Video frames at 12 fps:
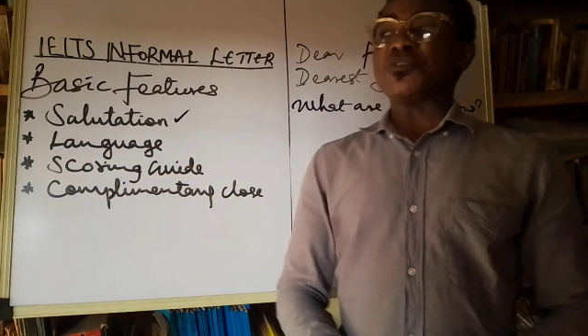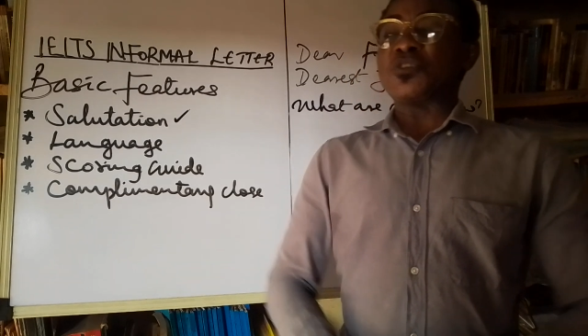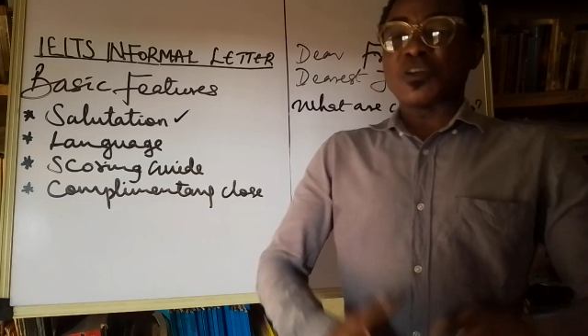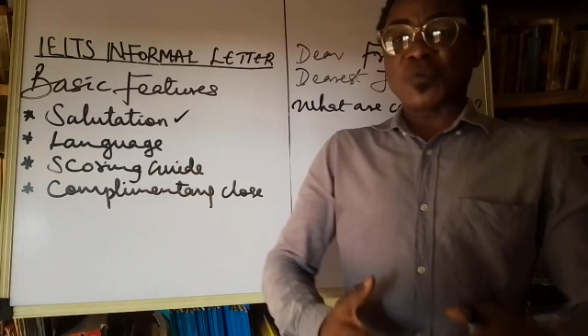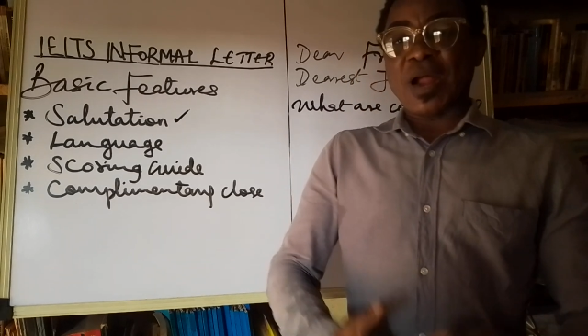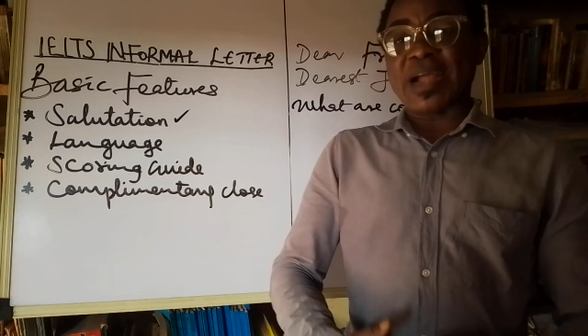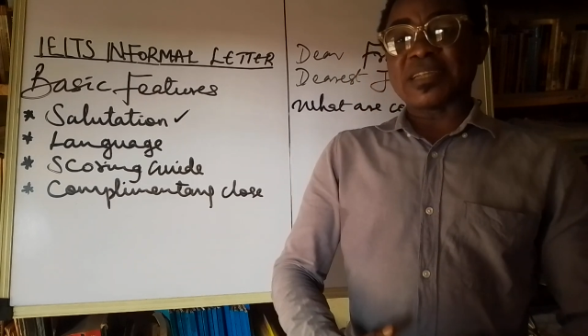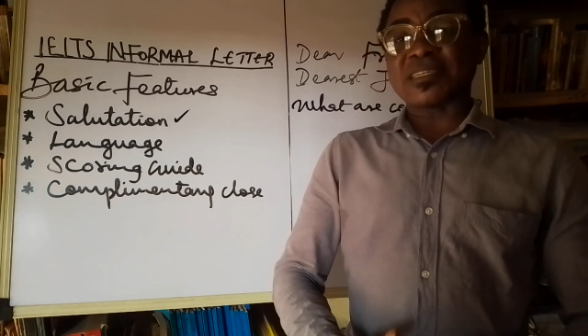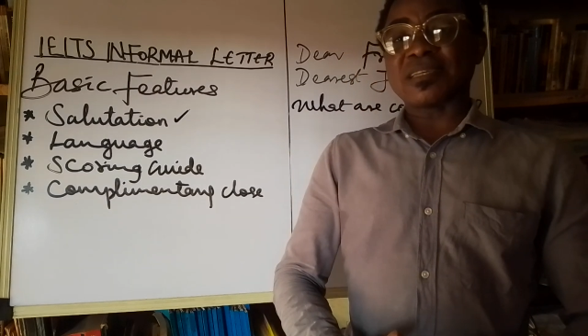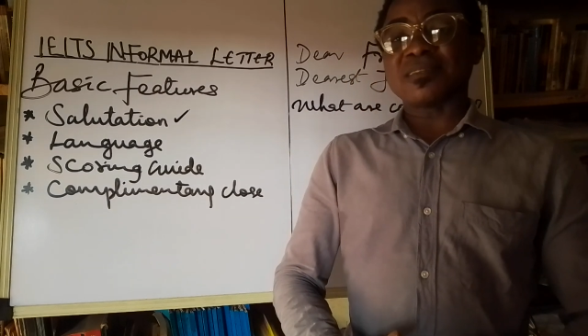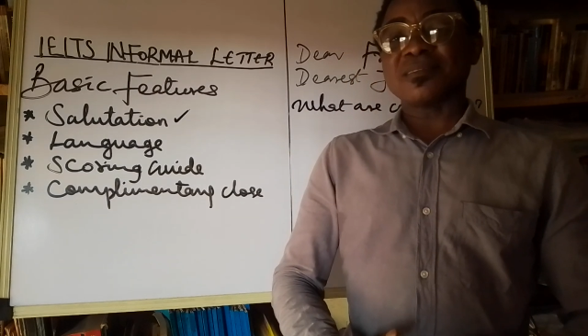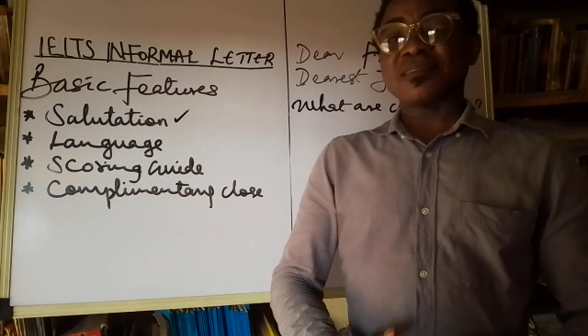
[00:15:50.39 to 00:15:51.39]
your
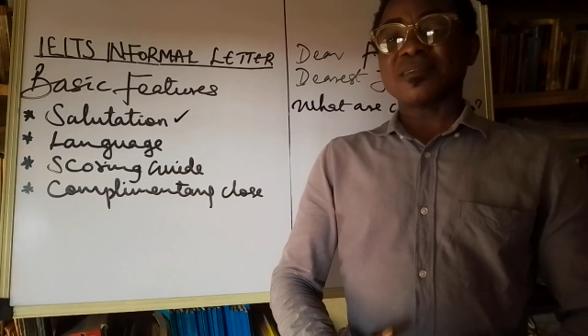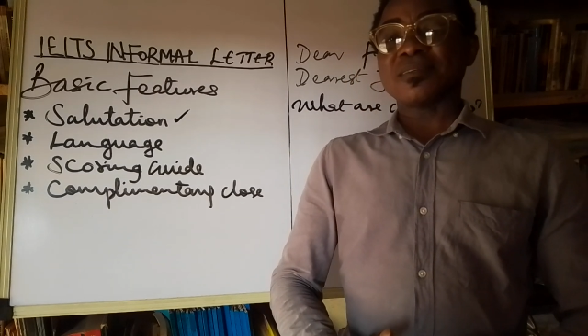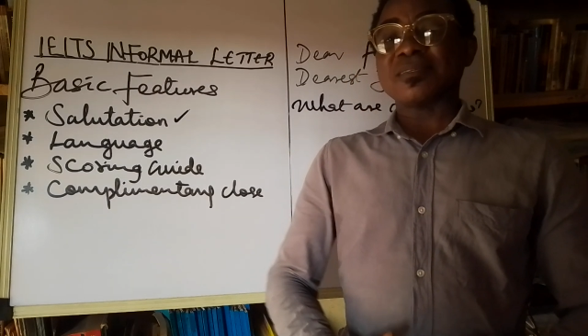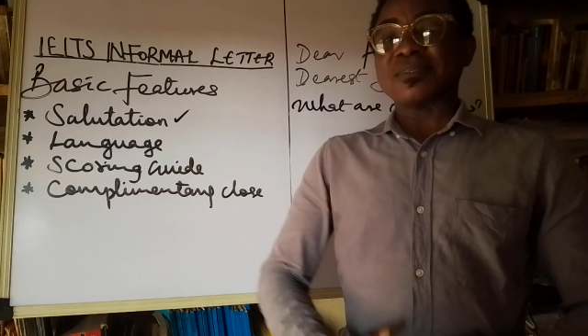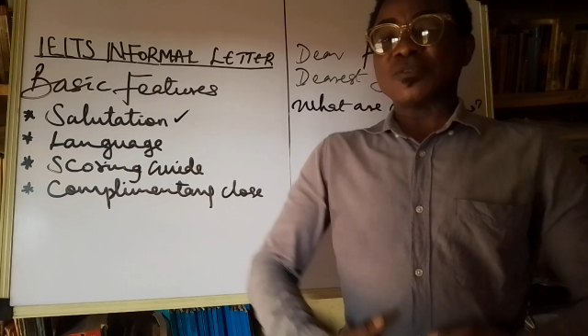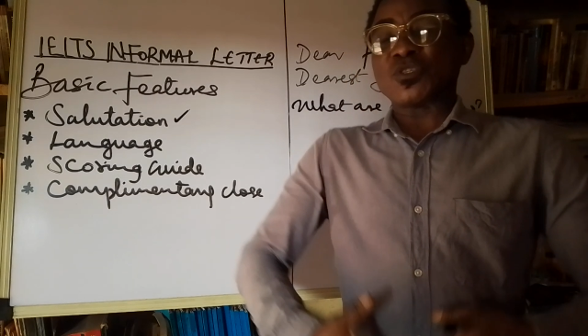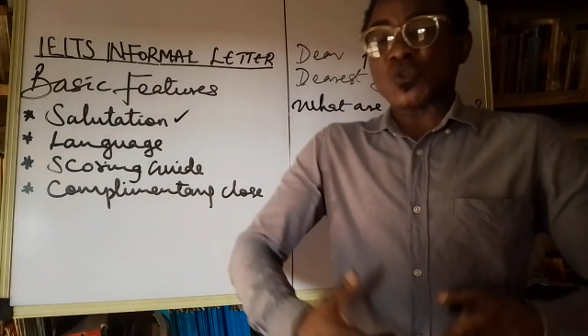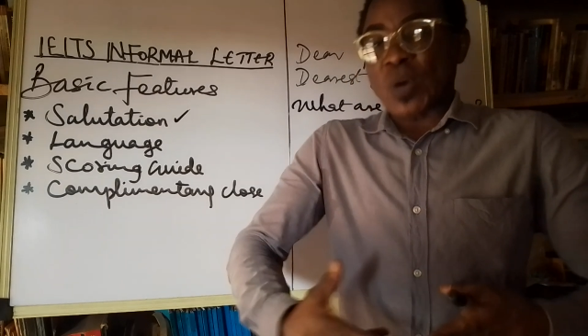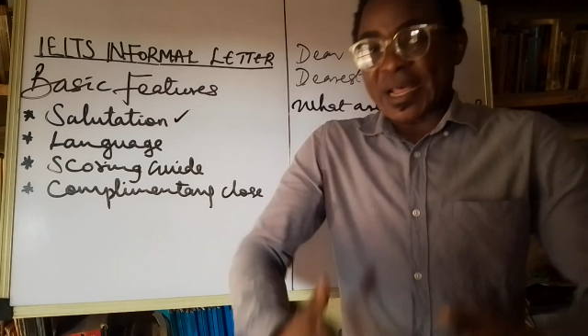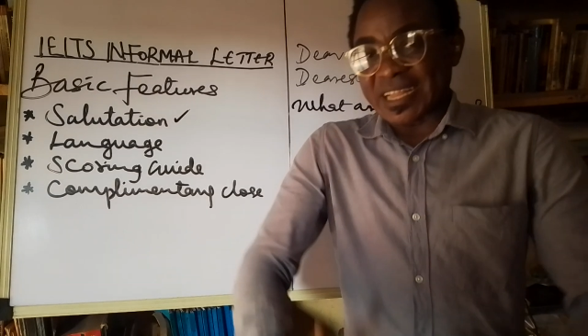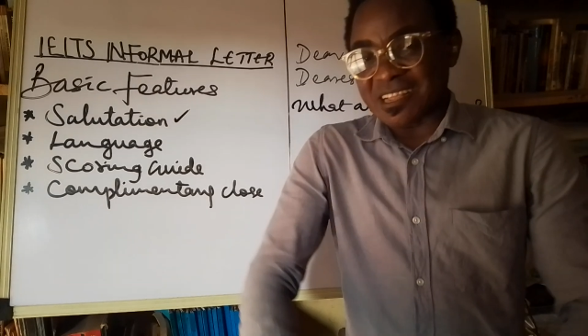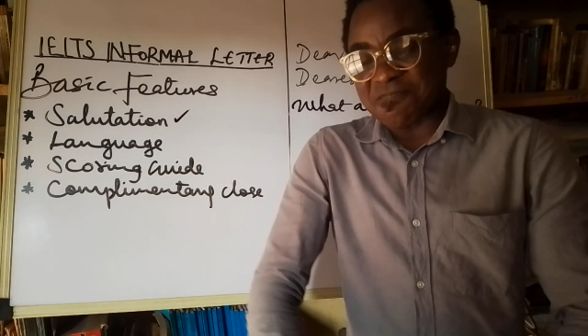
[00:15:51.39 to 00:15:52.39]
writing to
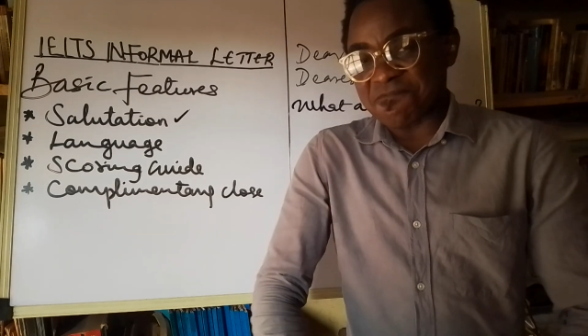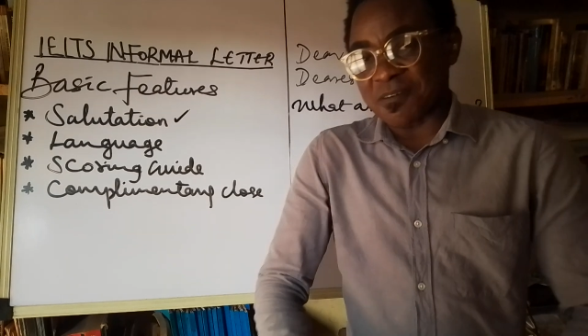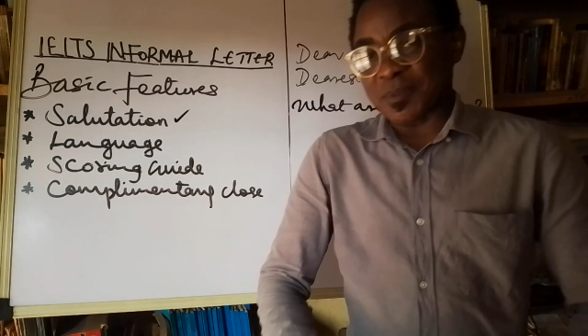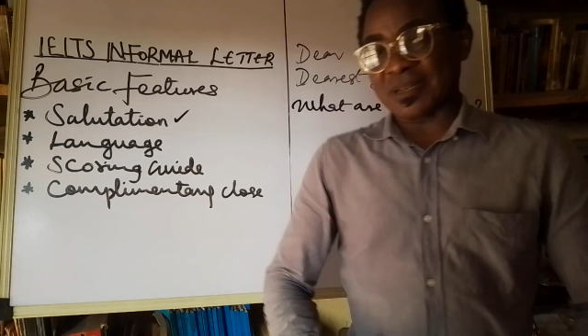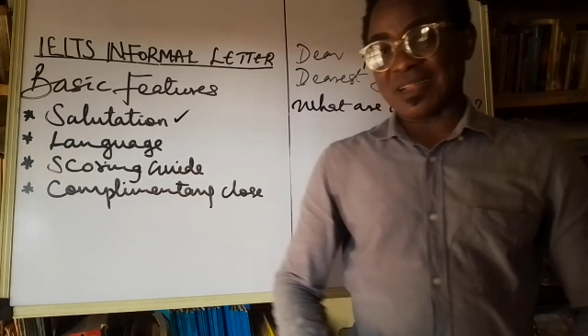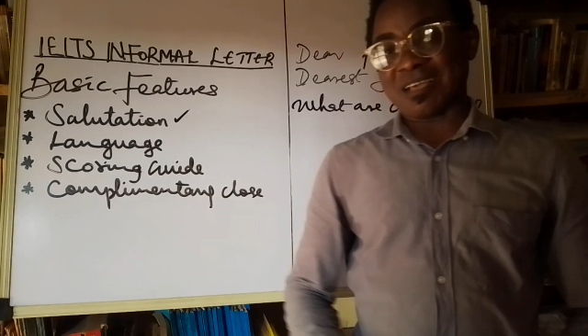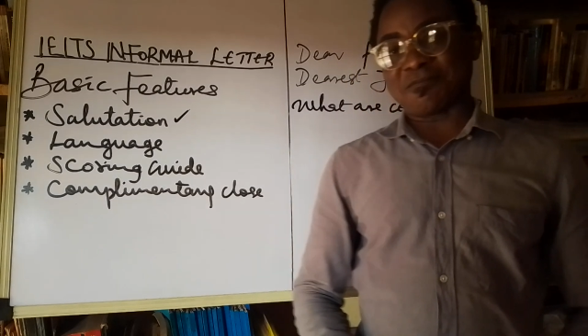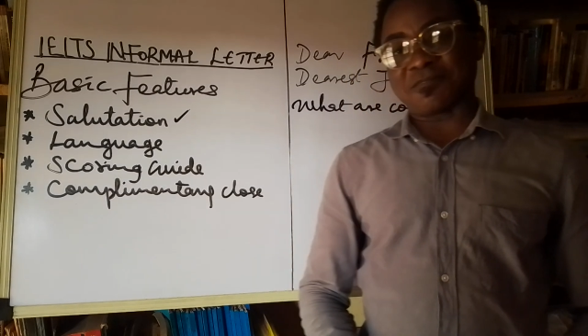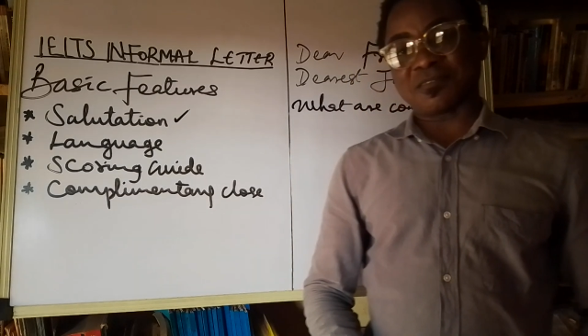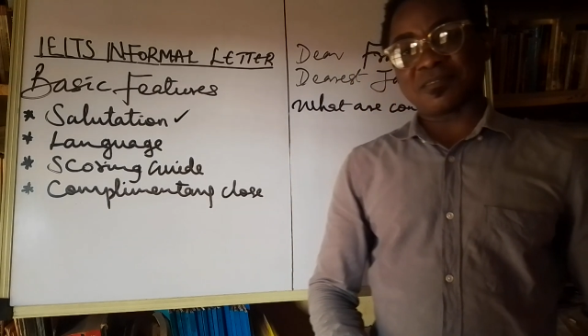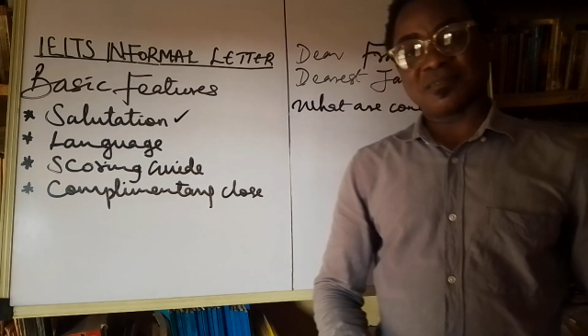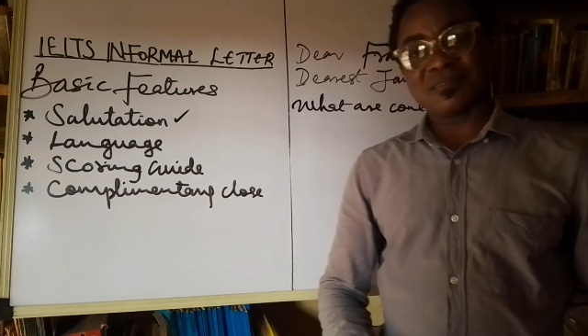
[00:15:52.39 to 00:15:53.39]
an informal
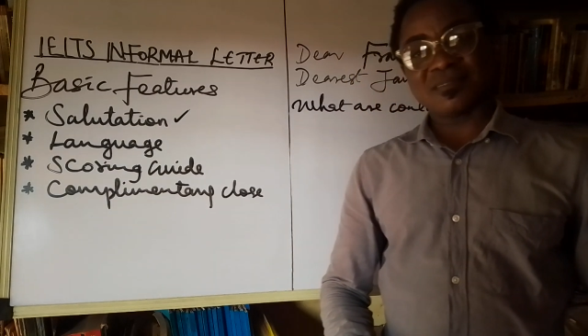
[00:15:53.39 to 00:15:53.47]
level.